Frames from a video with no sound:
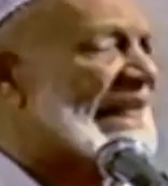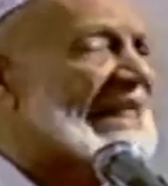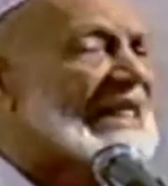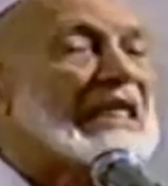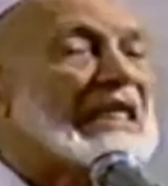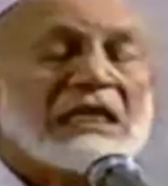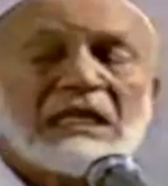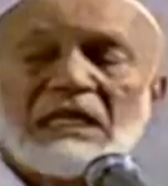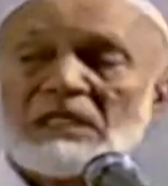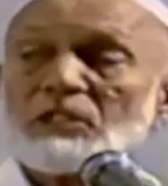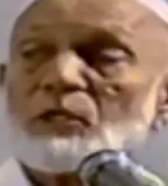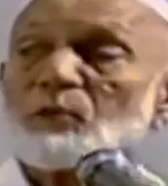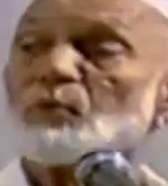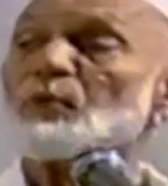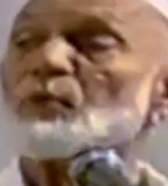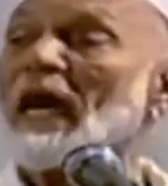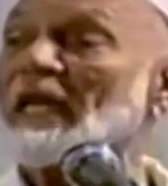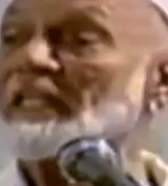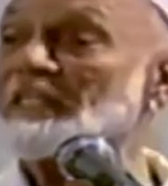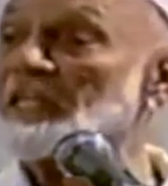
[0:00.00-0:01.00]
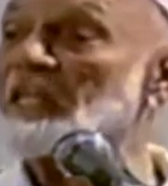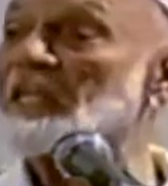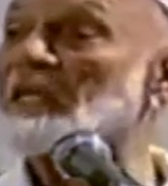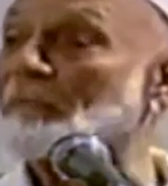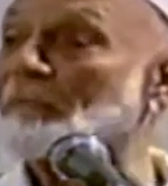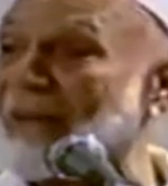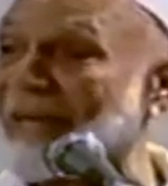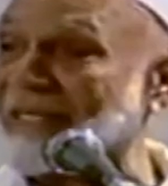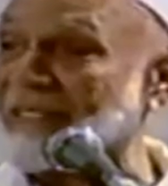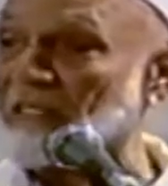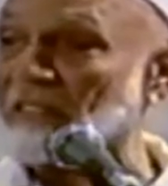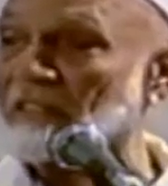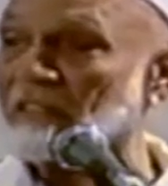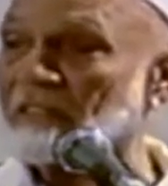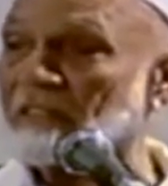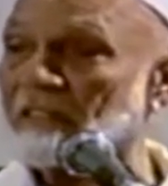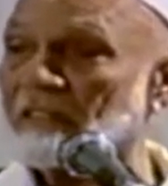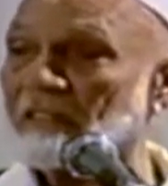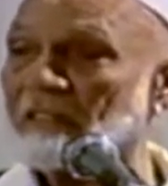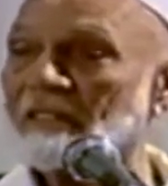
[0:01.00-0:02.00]
a day. It's a good hygienic
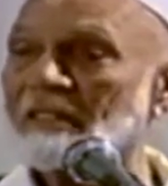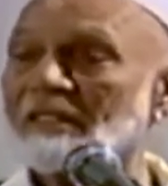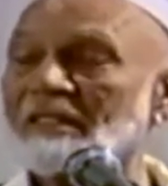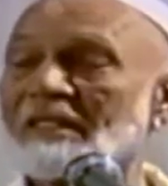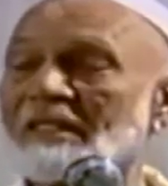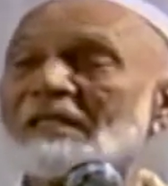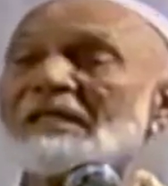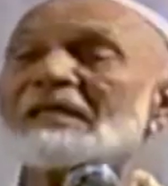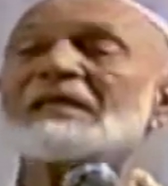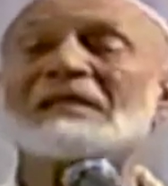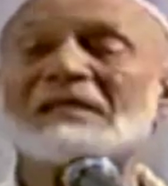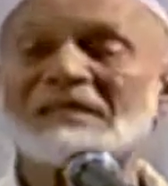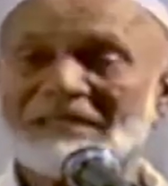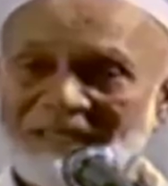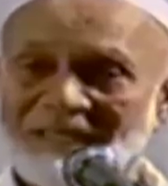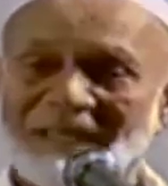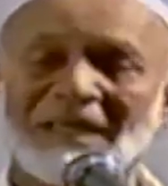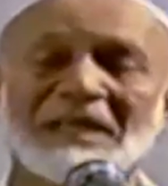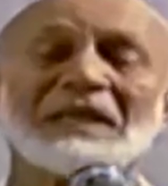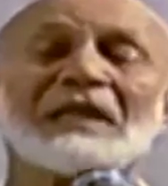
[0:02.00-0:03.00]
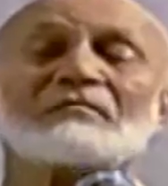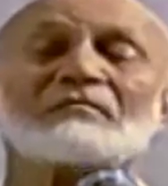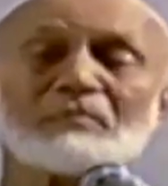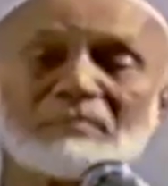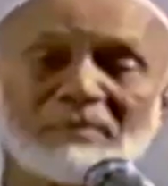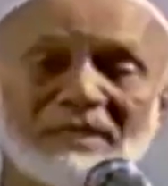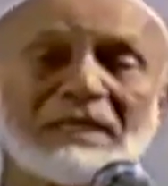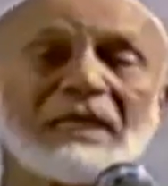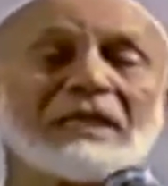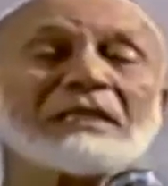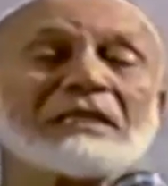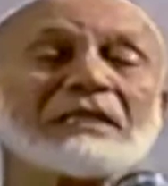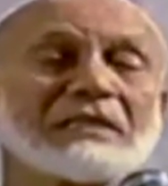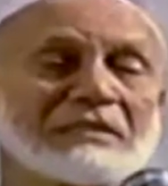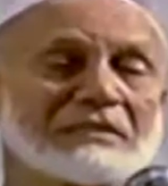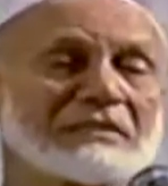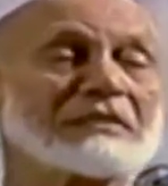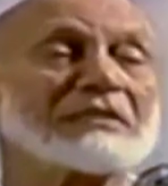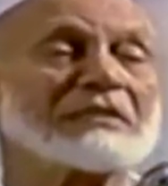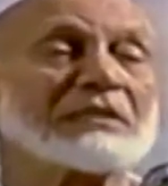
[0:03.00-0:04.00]
practice. And everybody
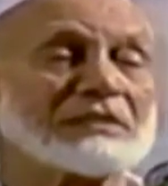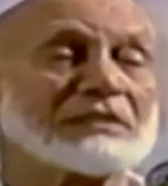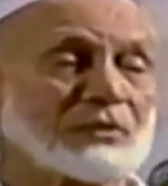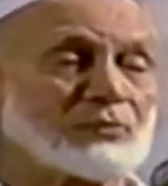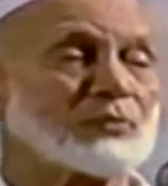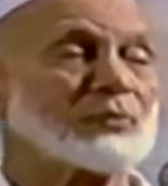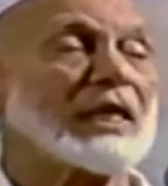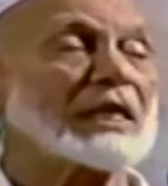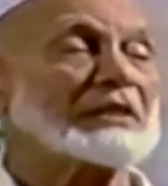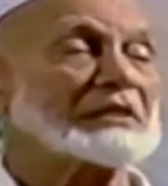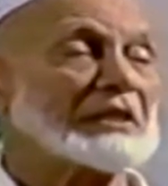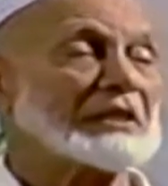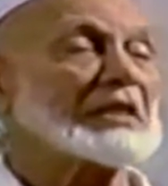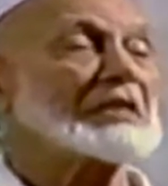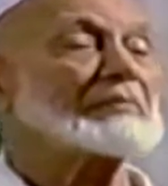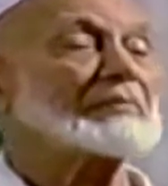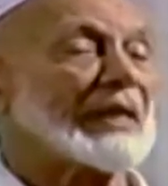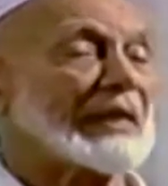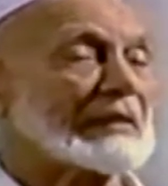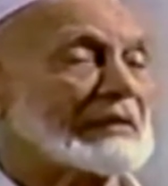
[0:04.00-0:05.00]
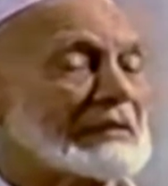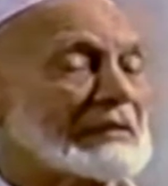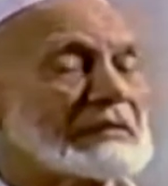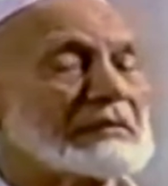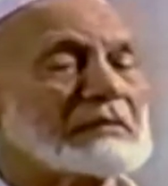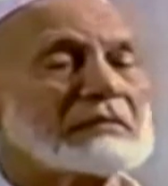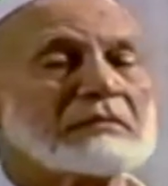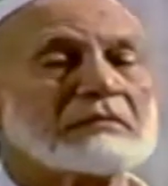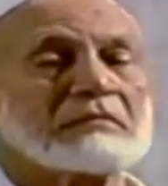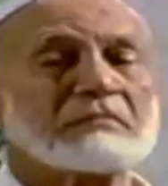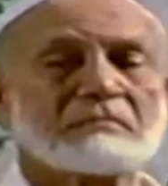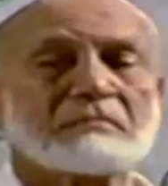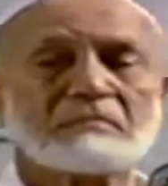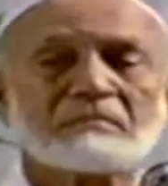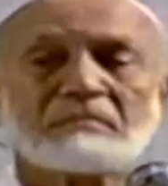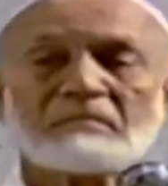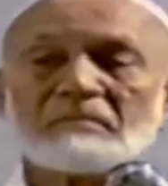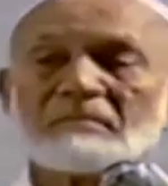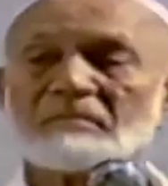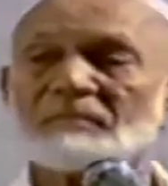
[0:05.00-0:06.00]
agrees, it's a good hygienic practice.
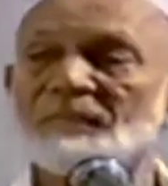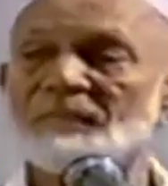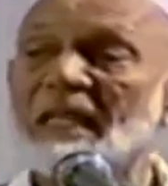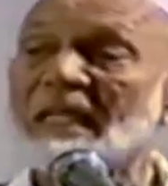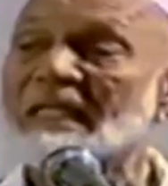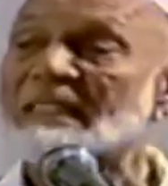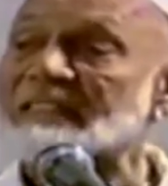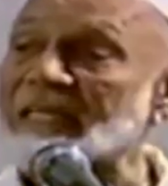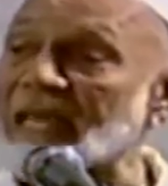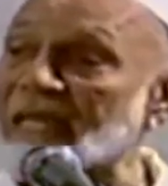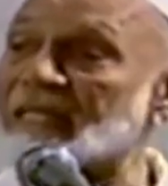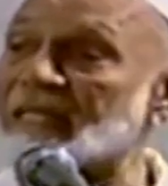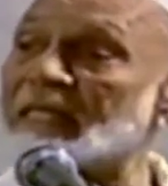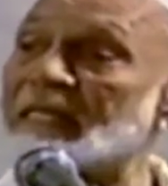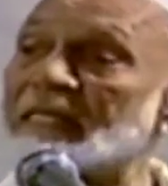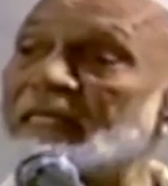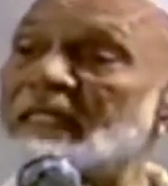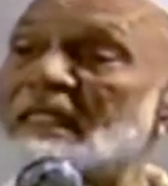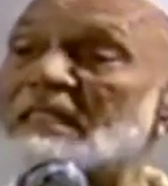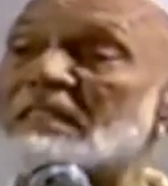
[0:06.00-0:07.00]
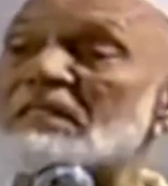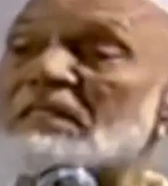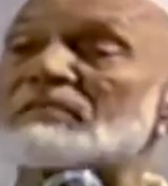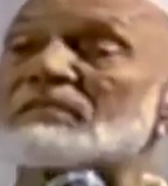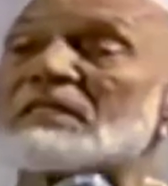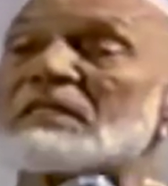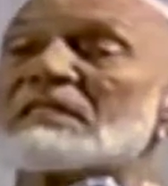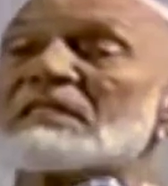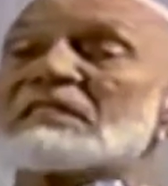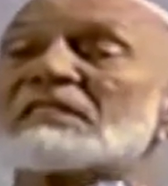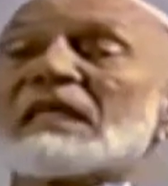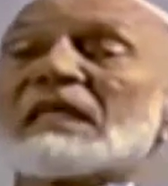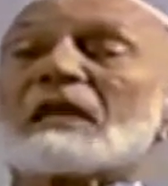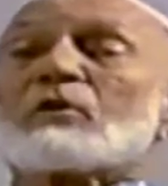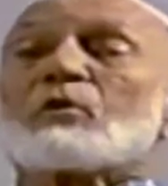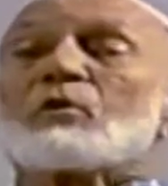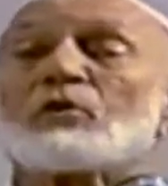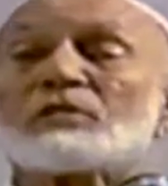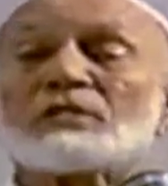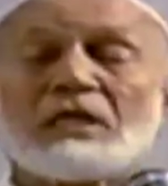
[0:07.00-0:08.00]
Secondly, it serves certain
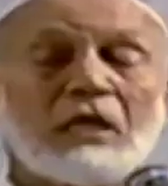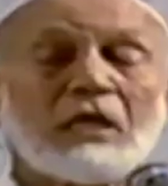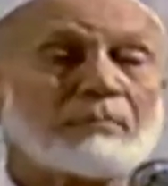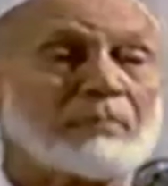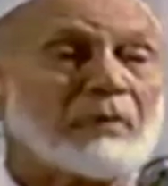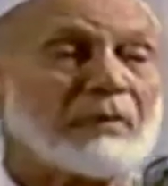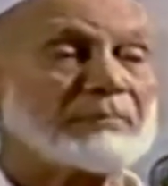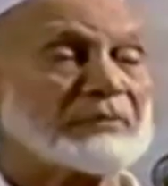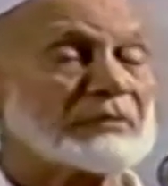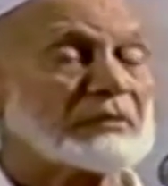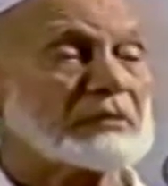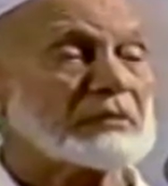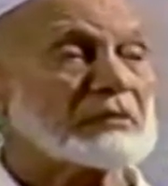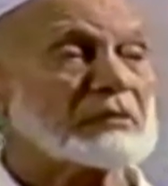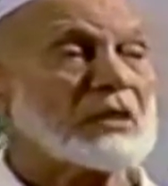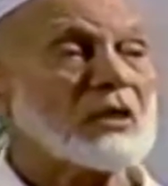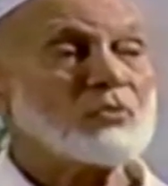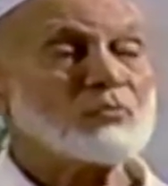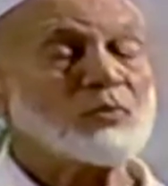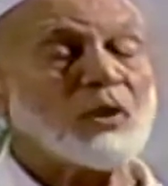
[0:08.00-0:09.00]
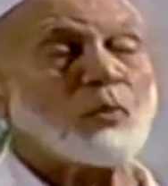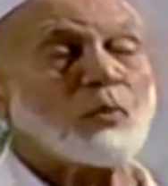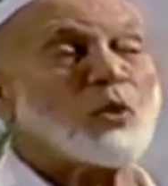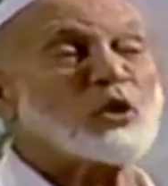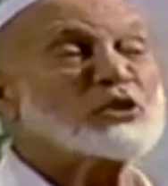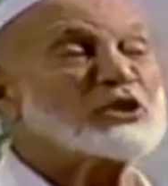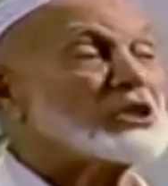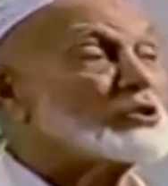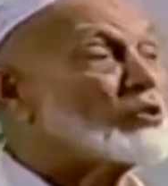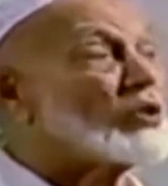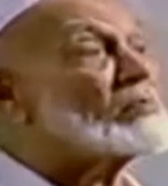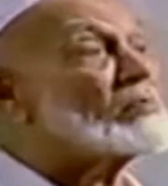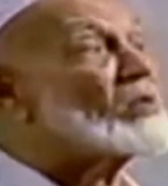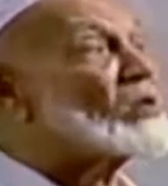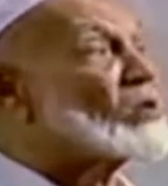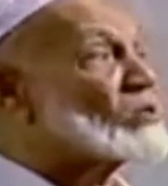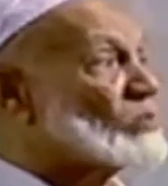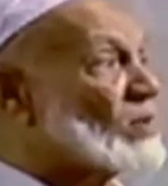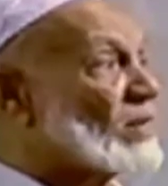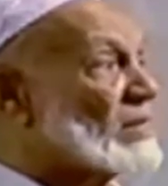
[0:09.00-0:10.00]
psychological purposes. We are washing
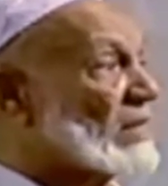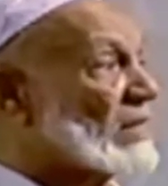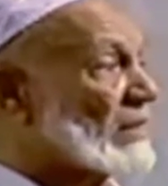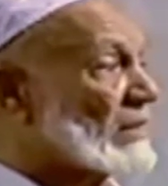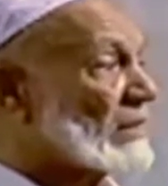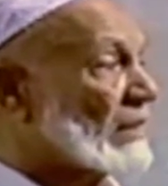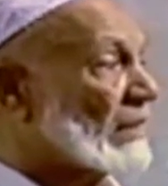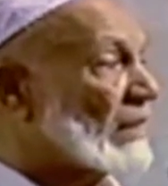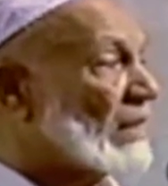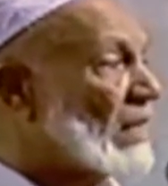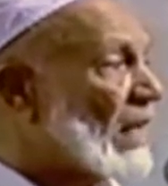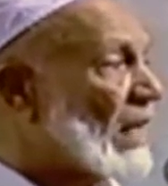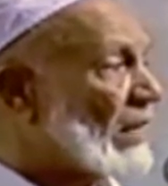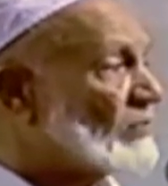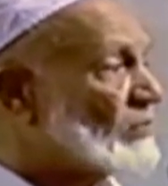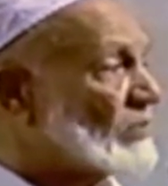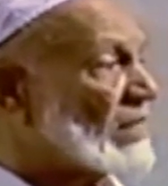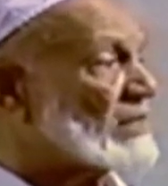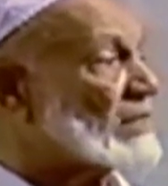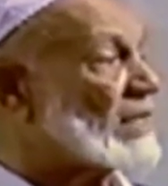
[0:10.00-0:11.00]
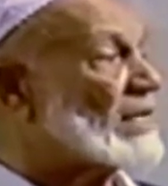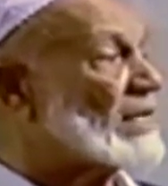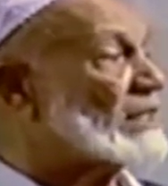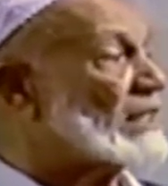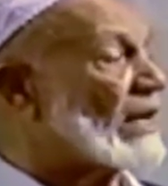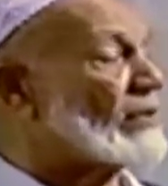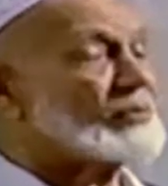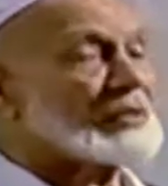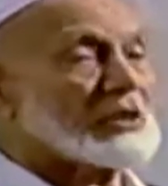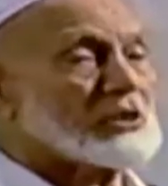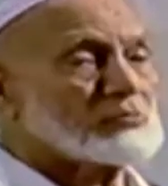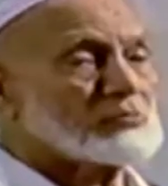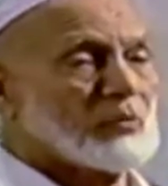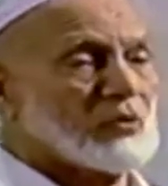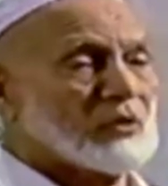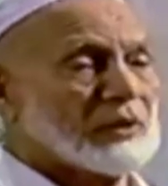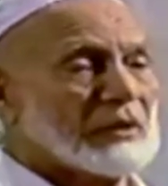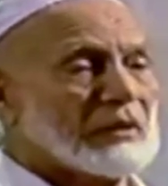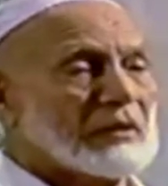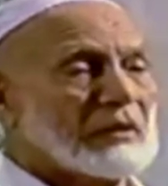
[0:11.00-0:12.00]
not because we are dirty. We just had a shower
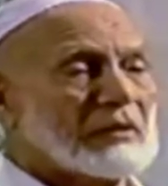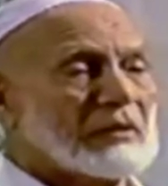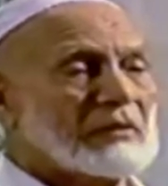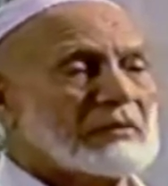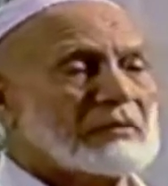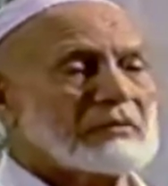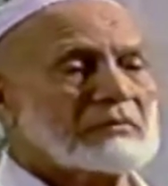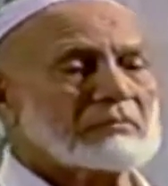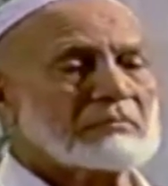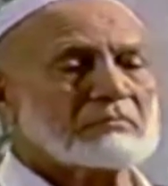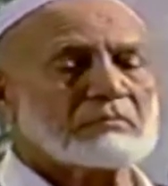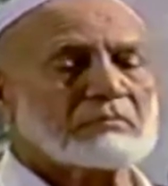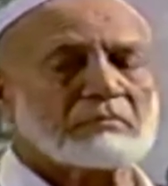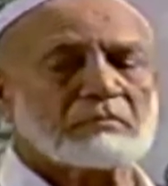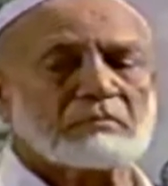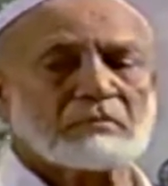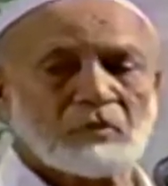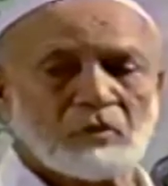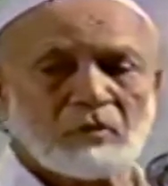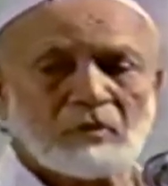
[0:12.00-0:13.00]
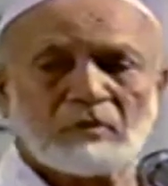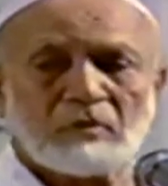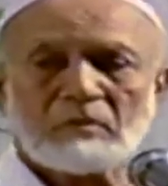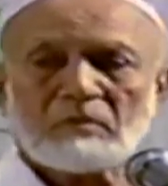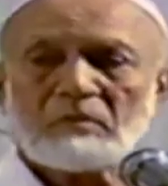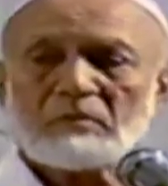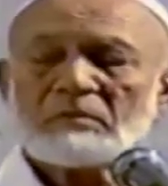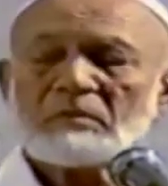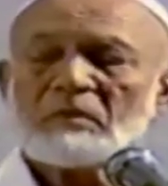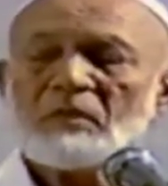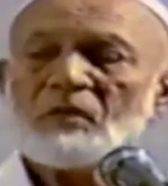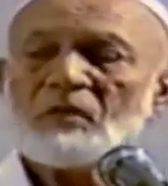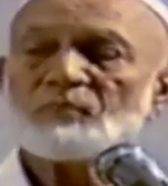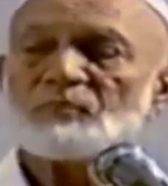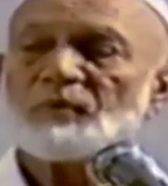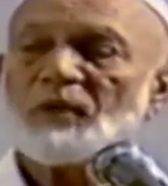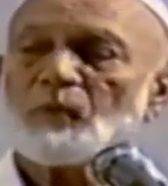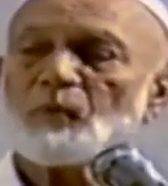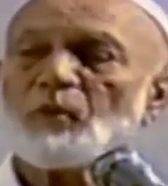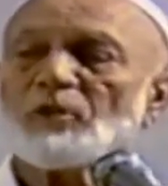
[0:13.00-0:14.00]
this morning. No,
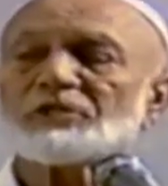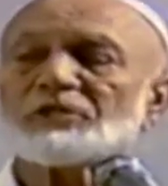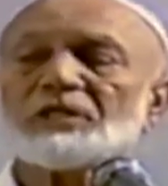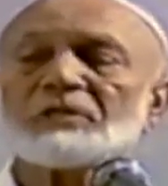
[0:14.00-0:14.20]
we are